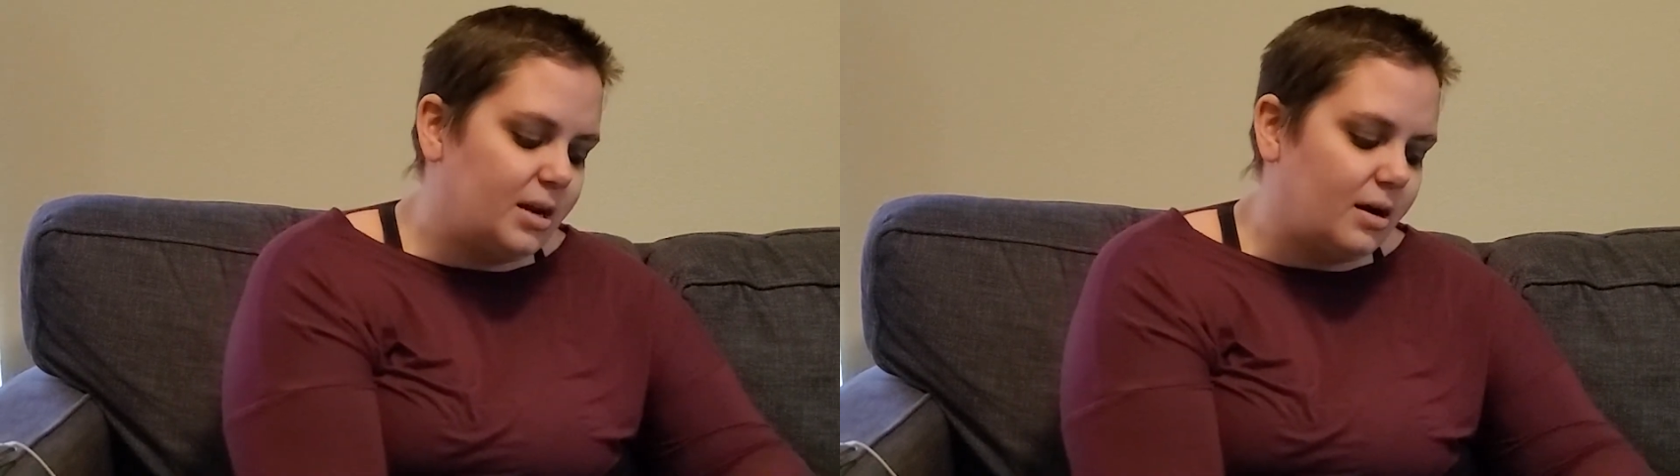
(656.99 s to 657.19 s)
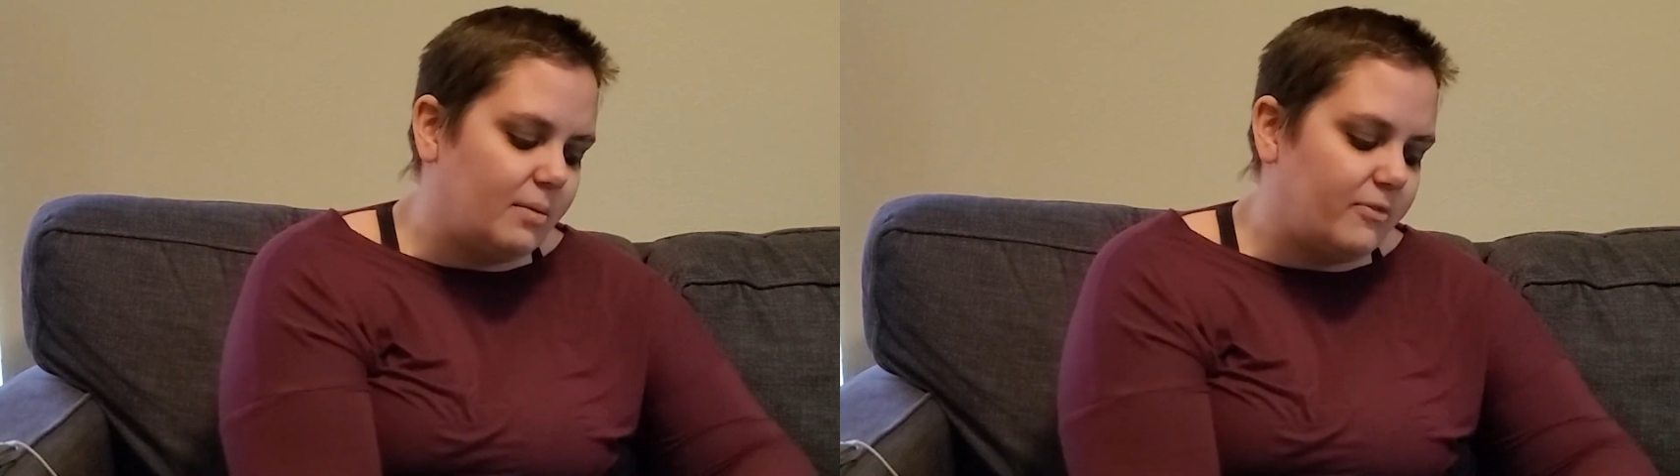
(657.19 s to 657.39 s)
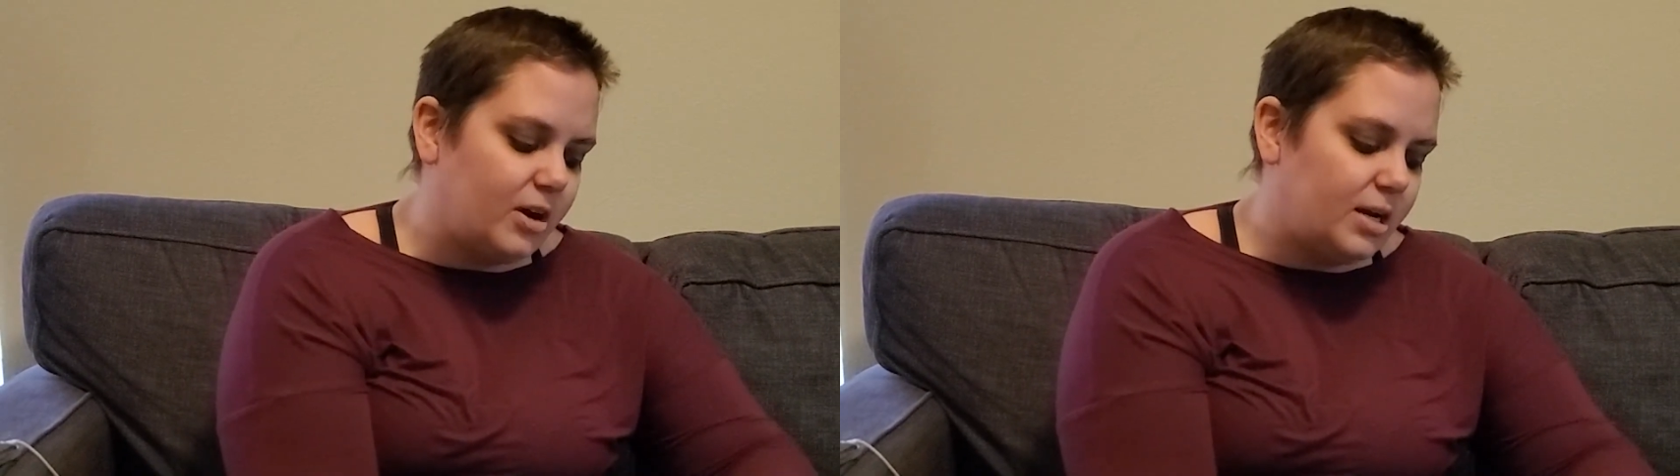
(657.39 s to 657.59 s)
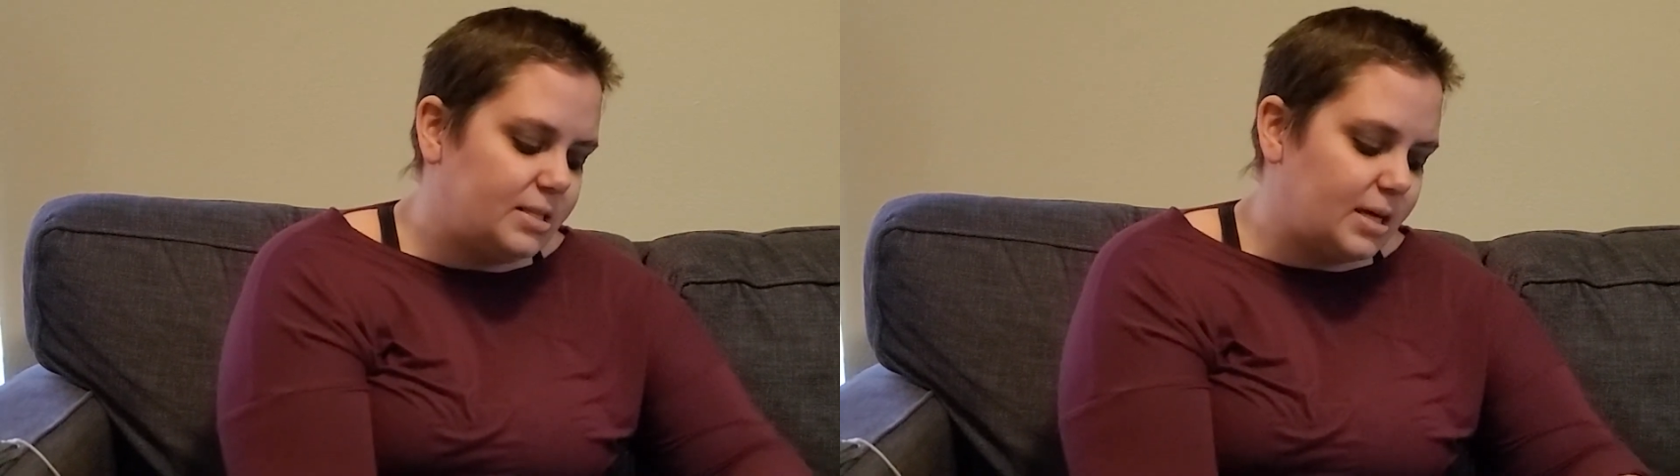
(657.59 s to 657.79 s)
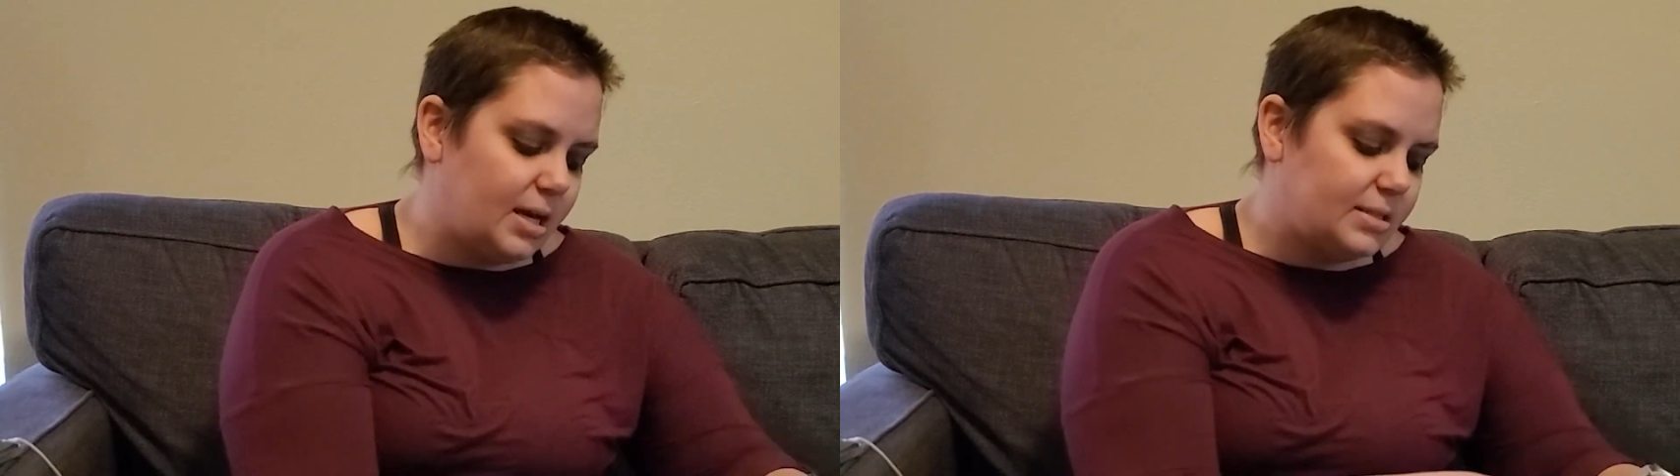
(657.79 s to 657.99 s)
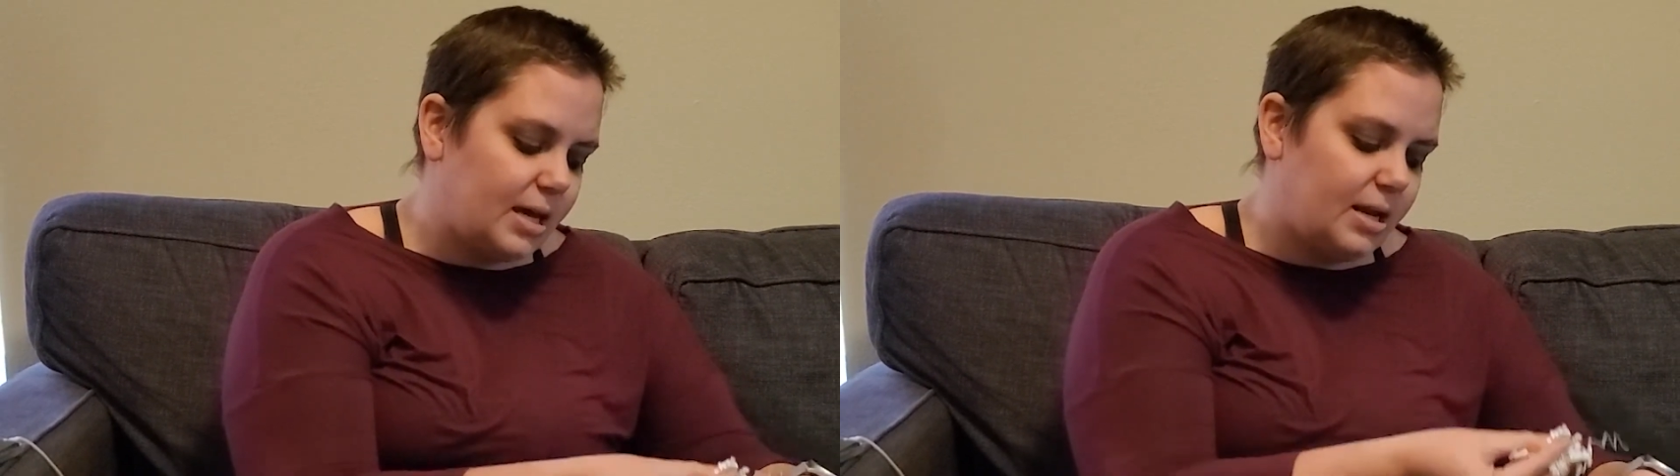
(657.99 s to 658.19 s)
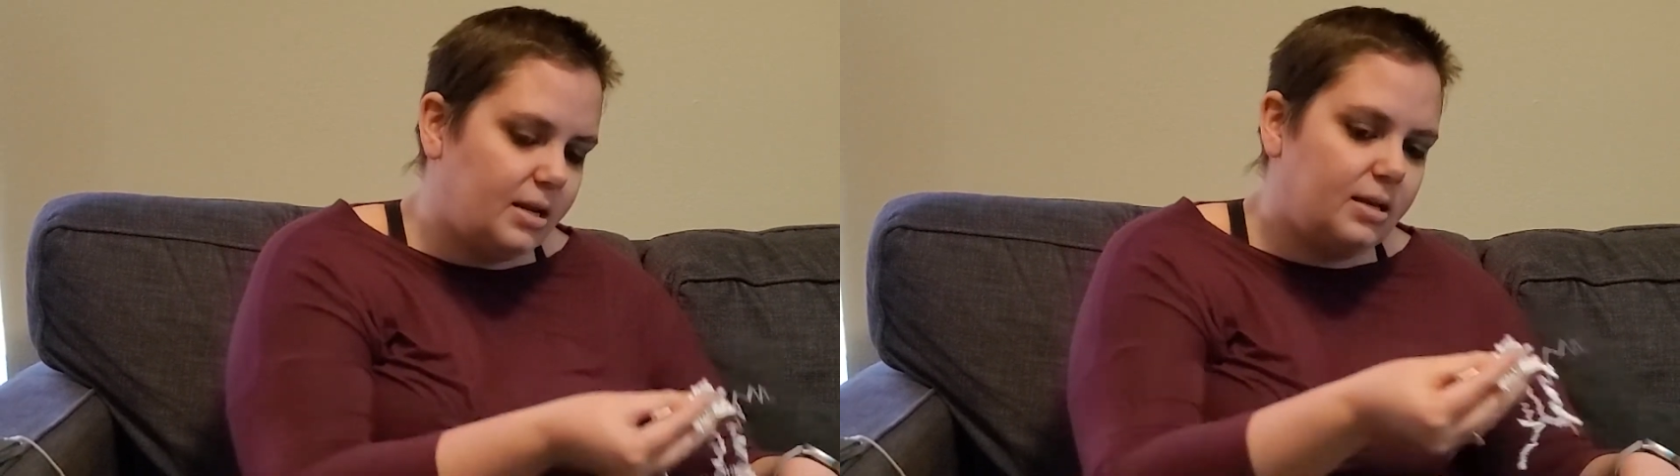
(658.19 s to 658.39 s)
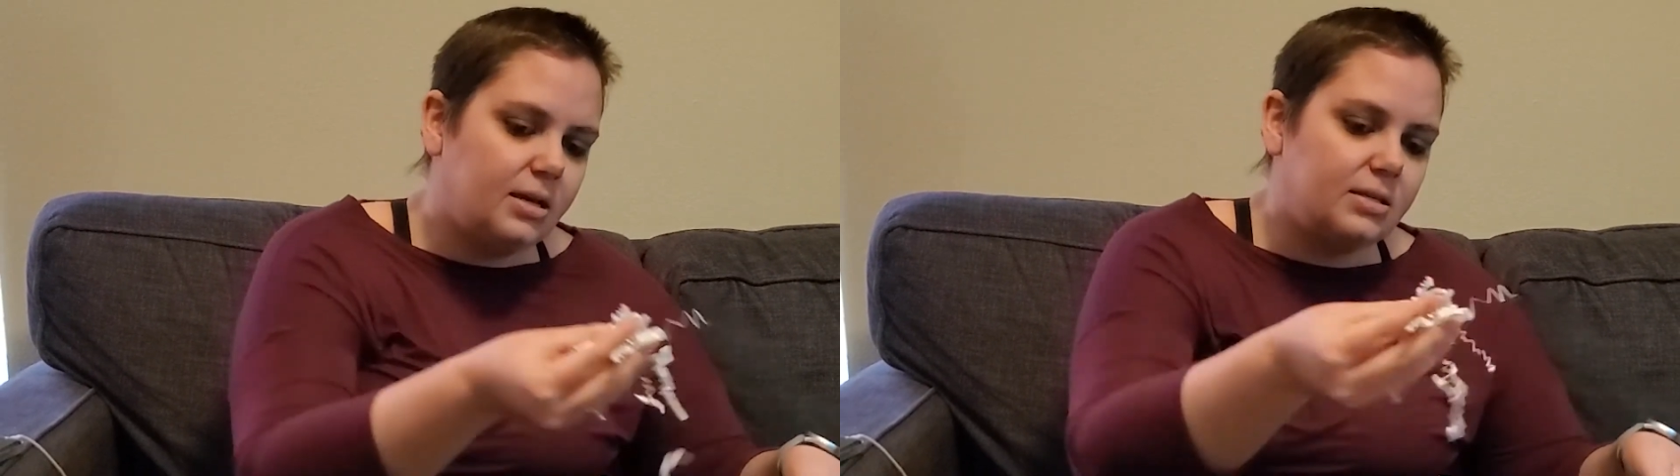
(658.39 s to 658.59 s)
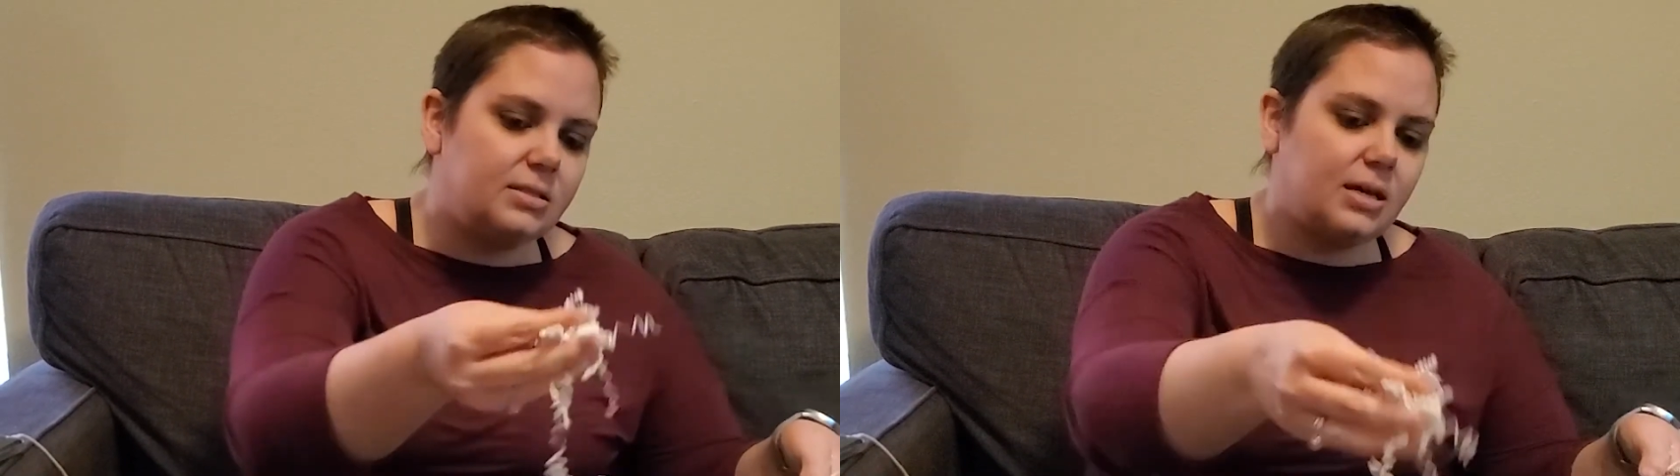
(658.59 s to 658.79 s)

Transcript: and I'm very excited because